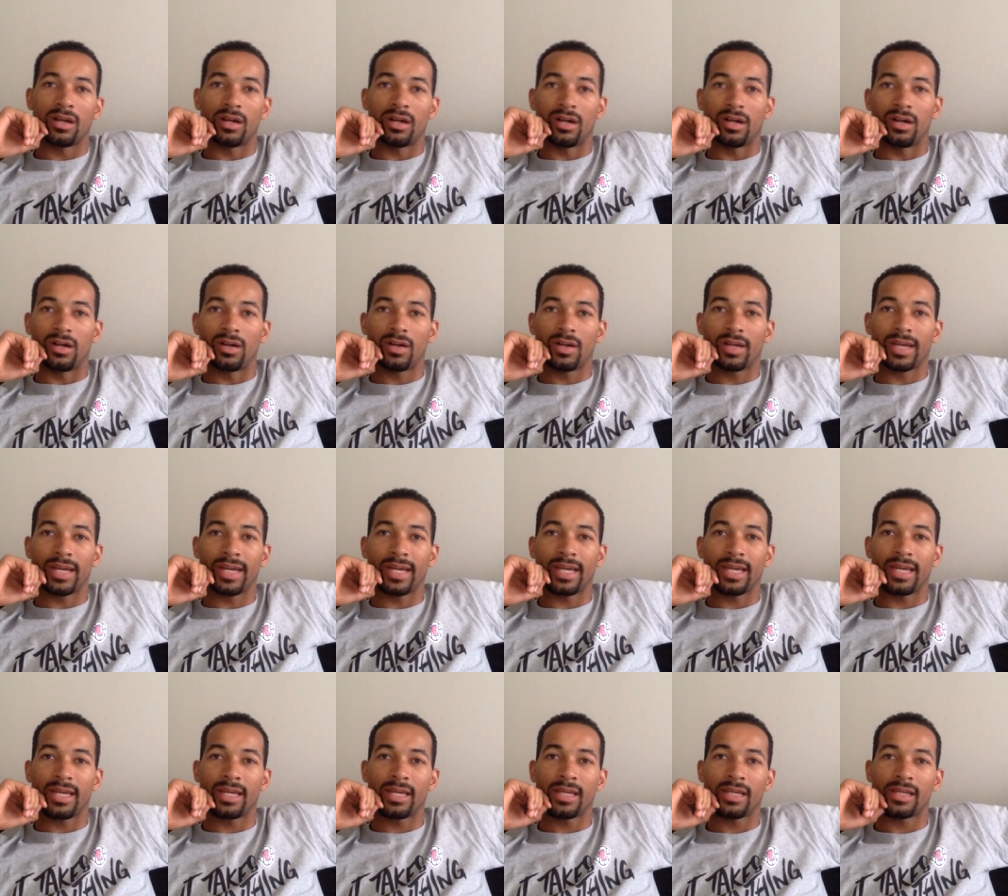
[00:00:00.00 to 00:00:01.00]
Oh,
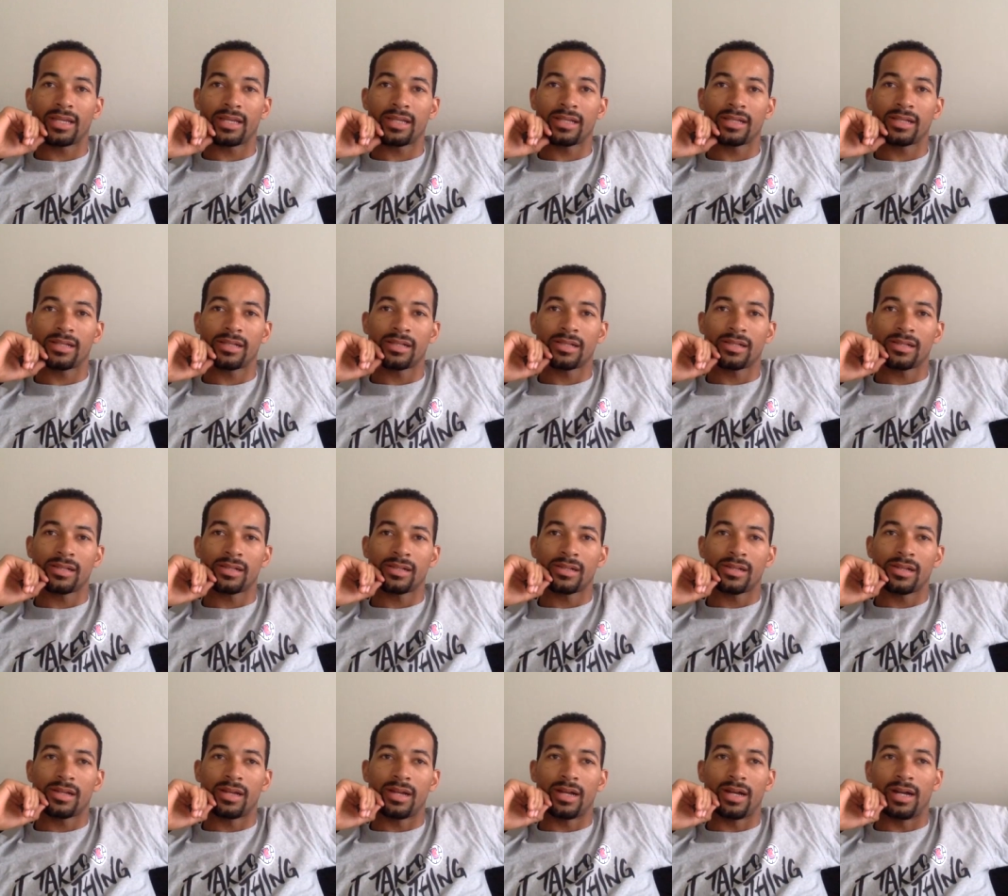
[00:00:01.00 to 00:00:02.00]
okay.
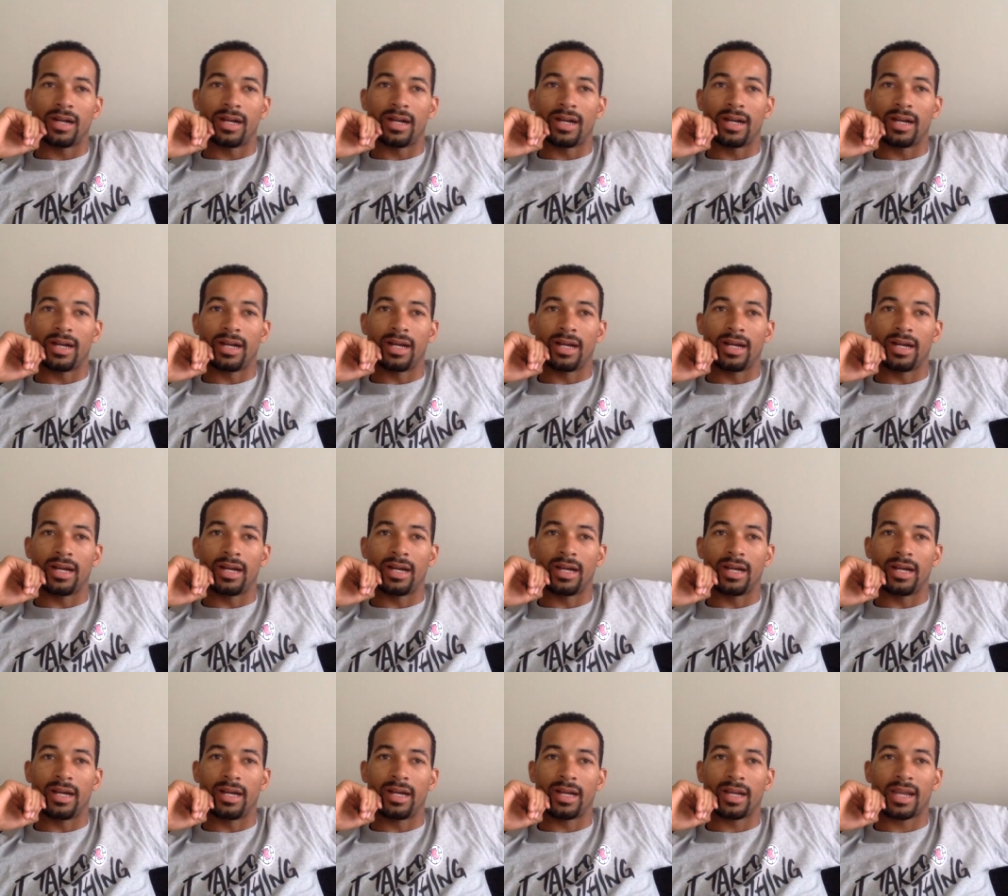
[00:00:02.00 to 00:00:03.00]

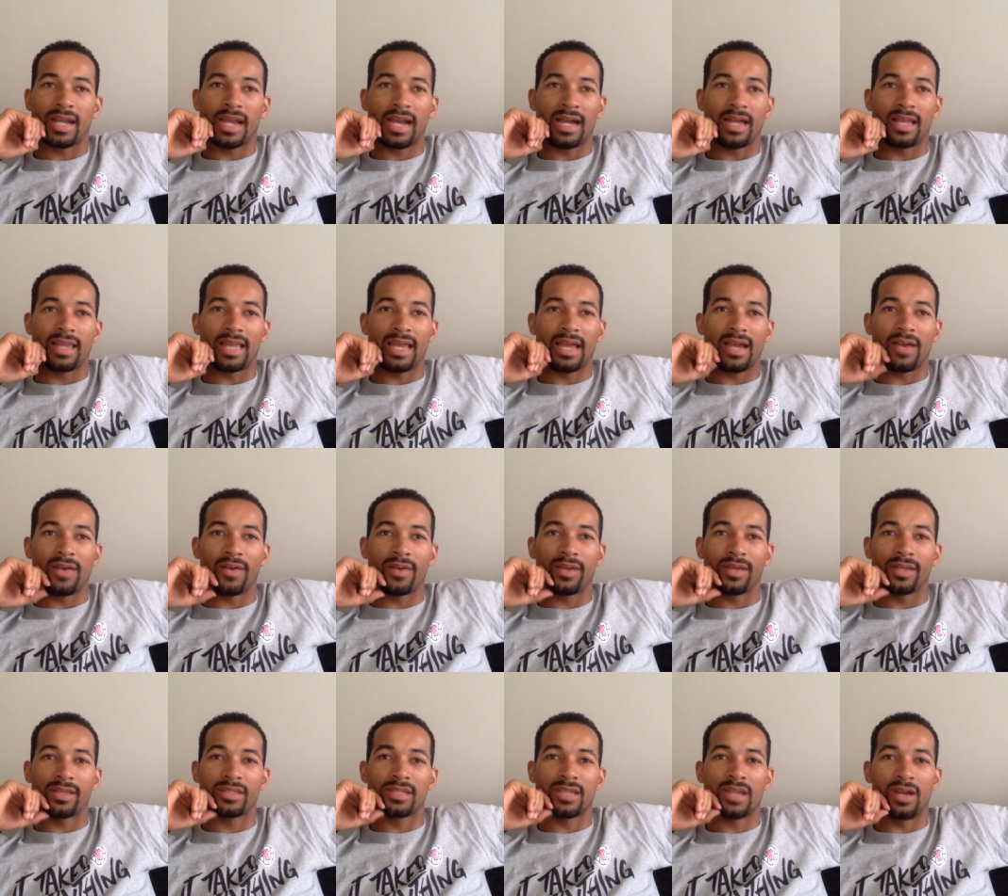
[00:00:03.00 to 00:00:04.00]
Uh, Kyle
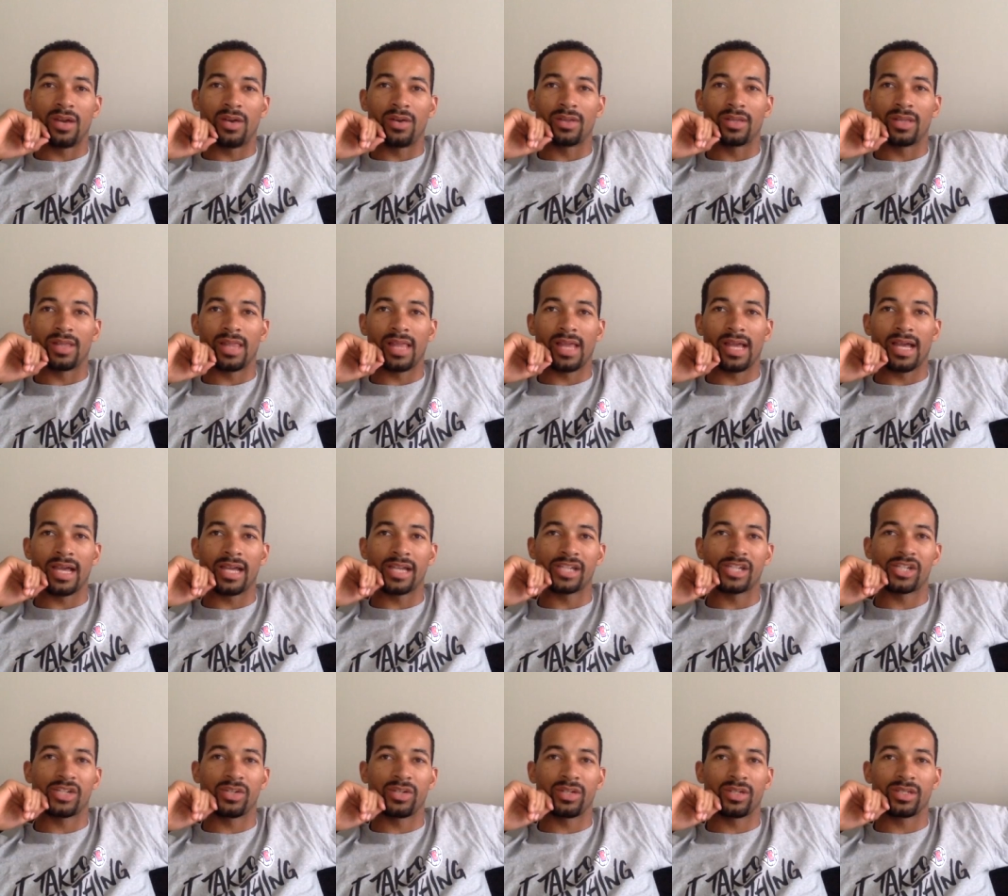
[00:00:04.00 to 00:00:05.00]
Lowry toe on the
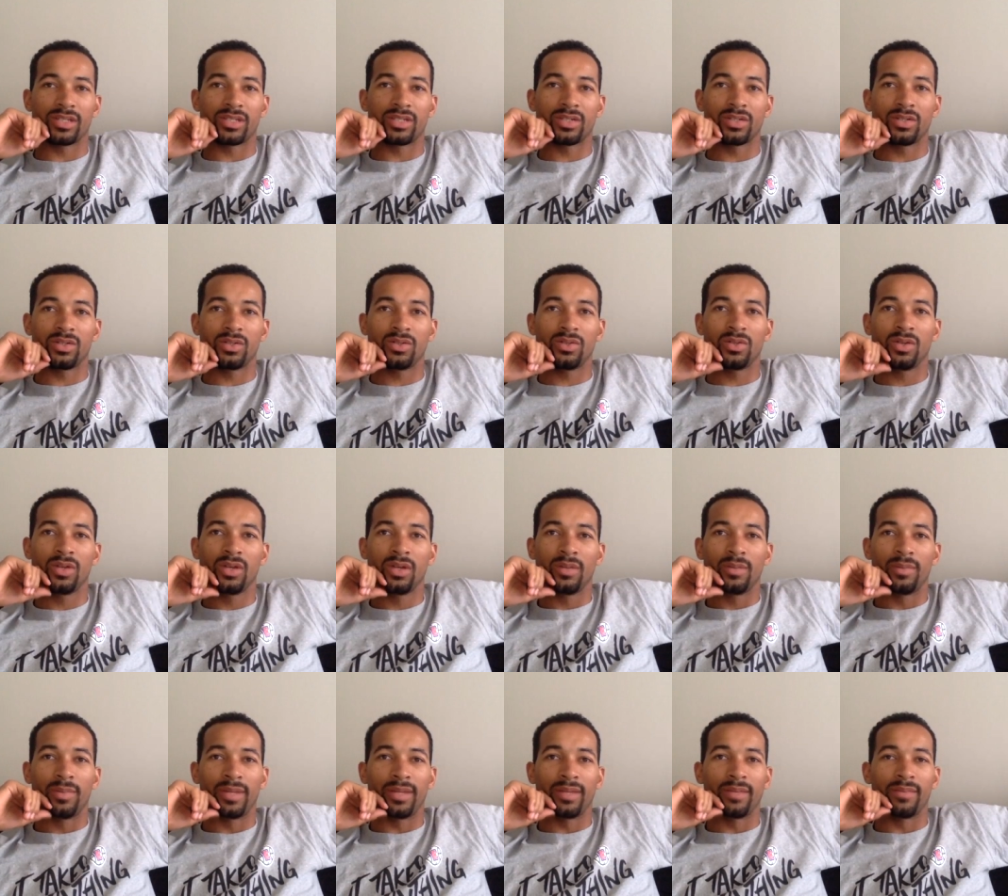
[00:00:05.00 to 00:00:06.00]
line, shooting a two,
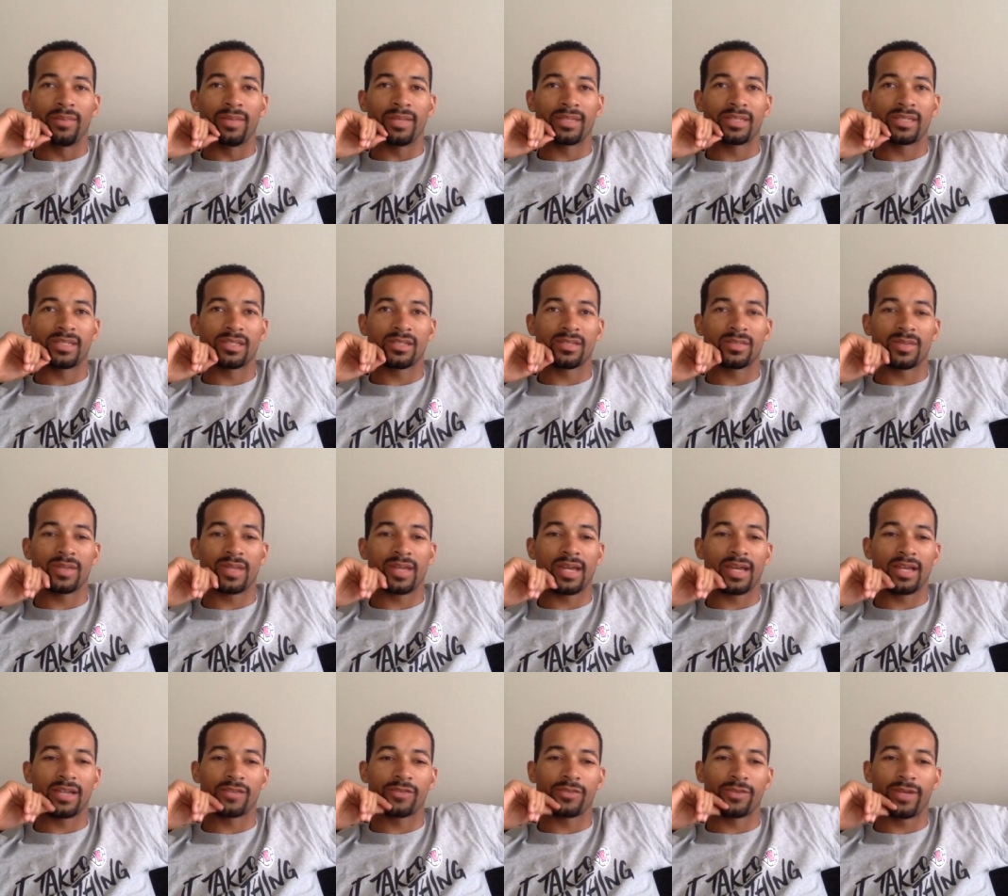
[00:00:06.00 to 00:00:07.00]
but he misses
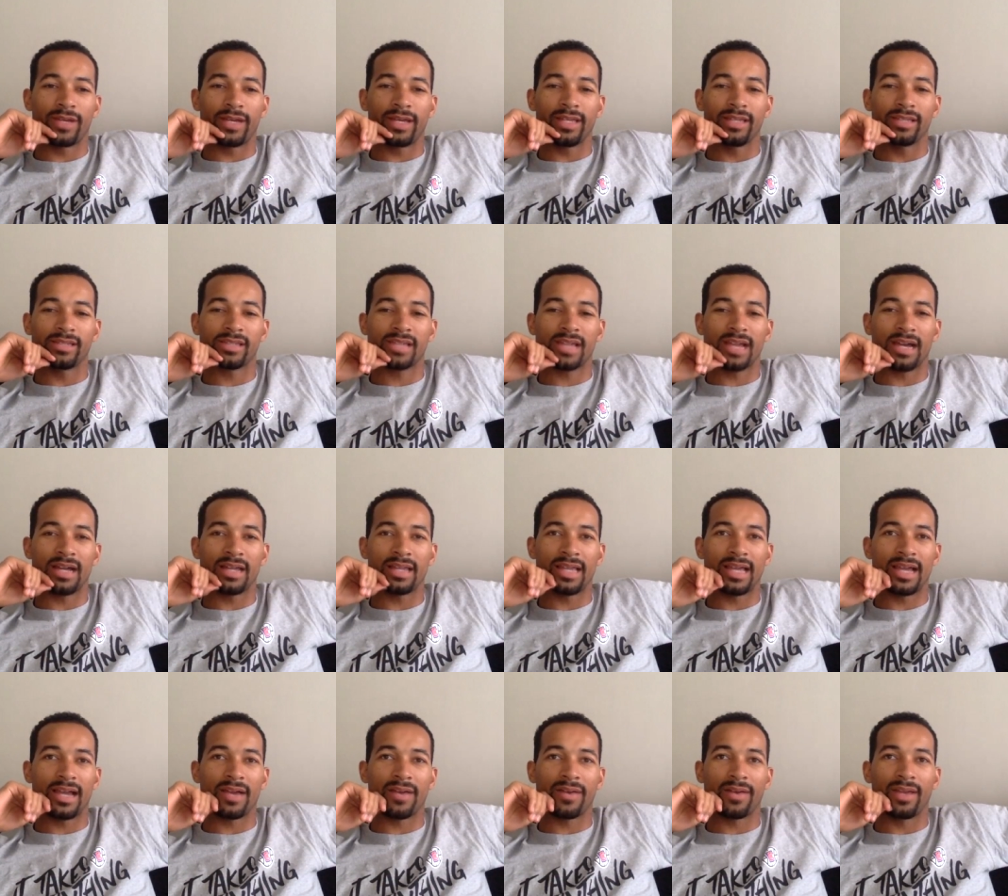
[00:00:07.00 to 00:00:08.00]
because what? He's Kyle
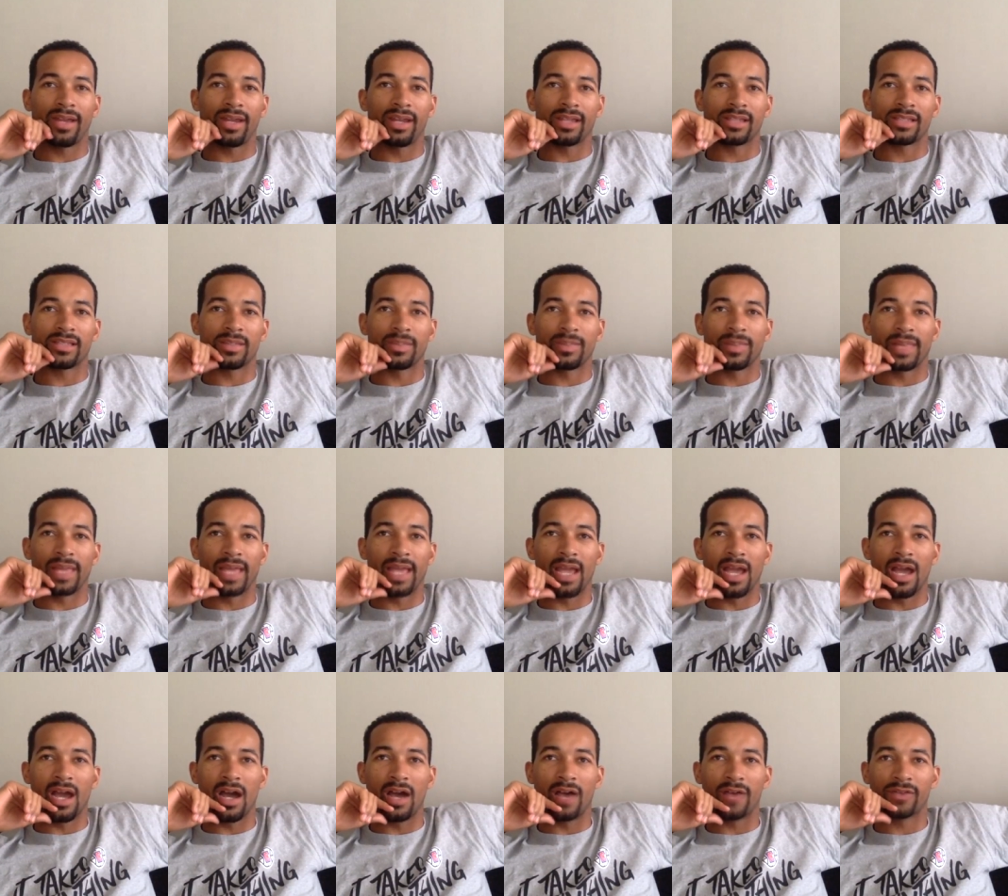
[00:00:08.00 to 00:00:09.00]
Lowry and it's the
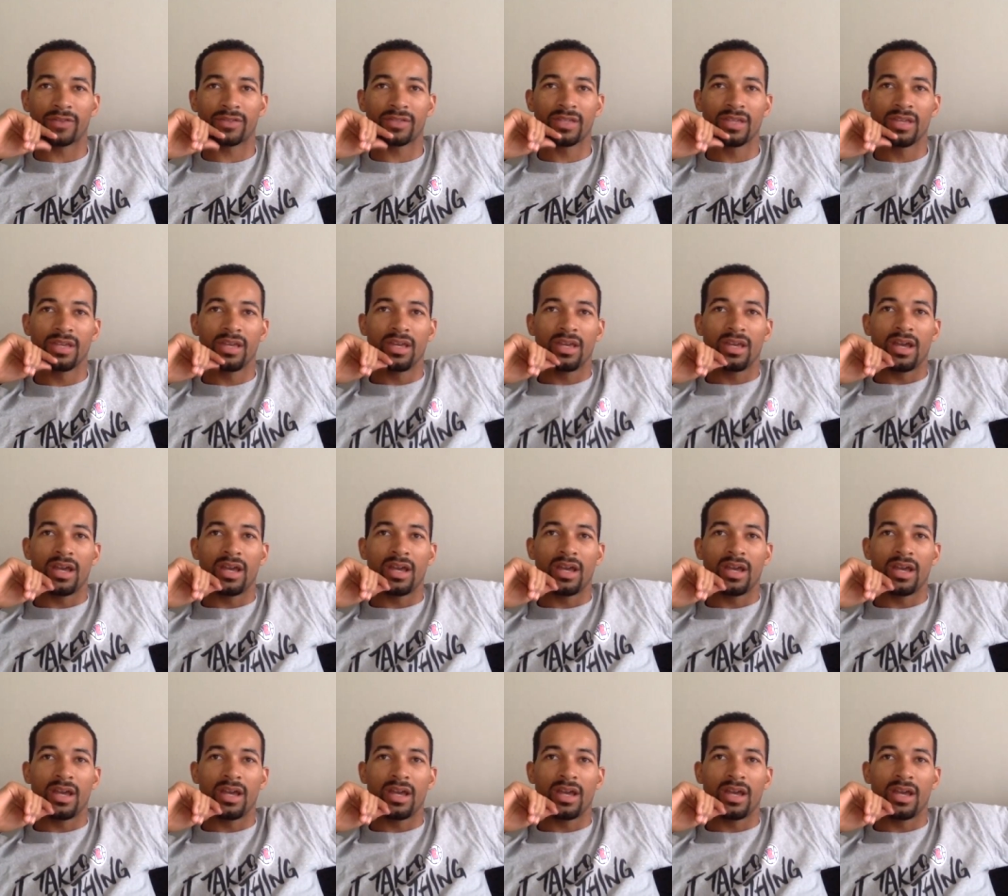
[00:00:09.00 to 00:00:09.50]
playoffs.